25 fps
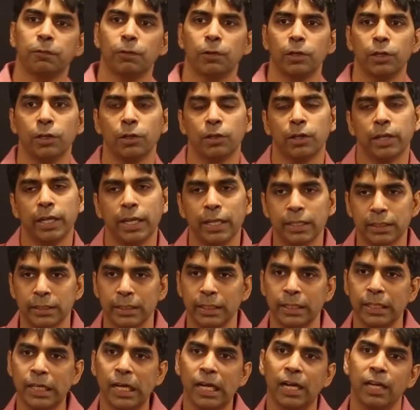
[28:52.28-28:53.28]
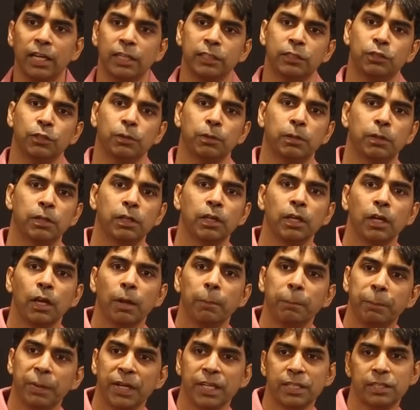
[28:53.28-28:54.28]
for your AC guys, your
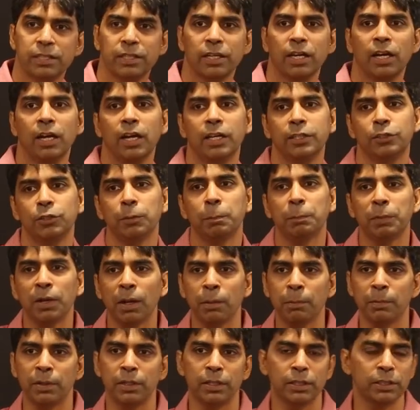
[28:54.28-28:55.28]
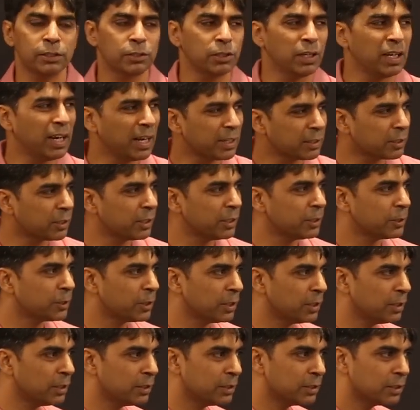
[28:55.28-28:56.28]
pest guys, your plumbers, your
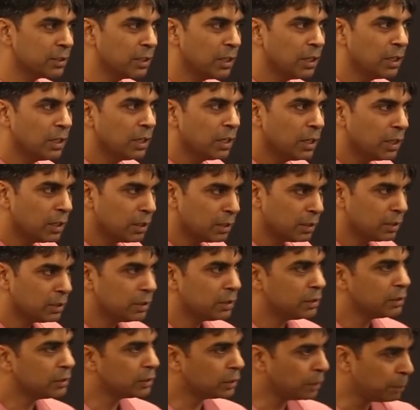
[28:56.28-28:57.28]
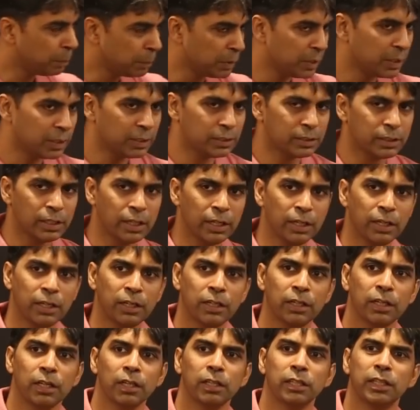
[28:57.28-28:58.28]
electricians. Simba is
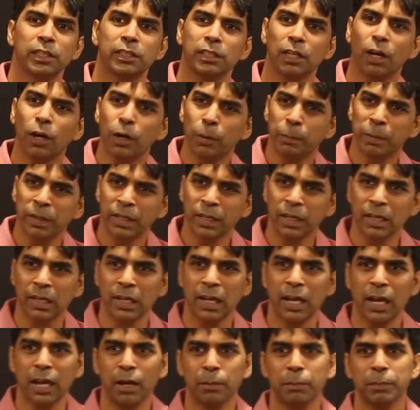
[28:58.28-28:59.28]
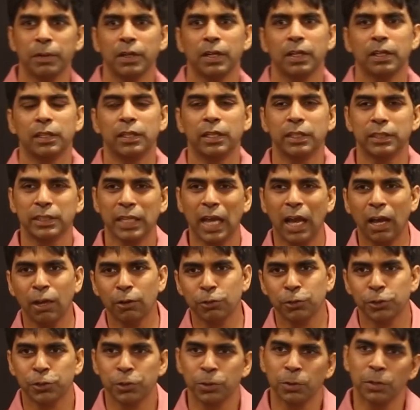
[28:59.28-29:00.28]
there, there's Urban Clap, there's
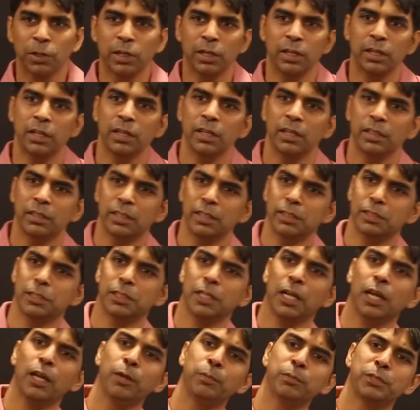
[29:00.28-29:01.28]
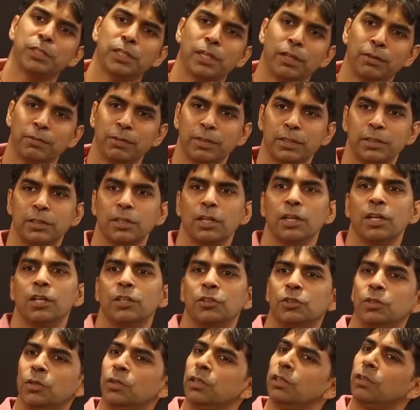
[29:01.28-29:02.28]
House Joy, there's Time Savers.
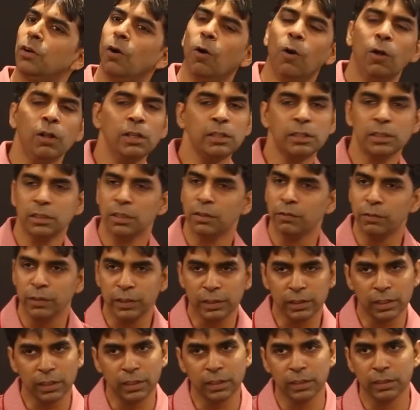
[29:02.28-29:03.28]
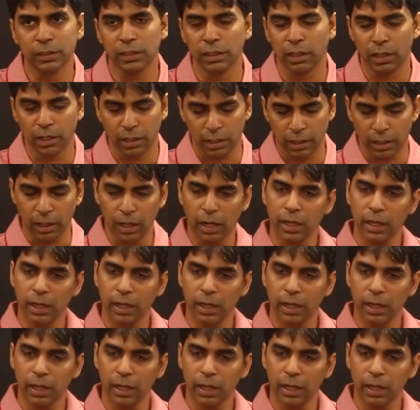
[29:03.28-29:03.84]
So all services are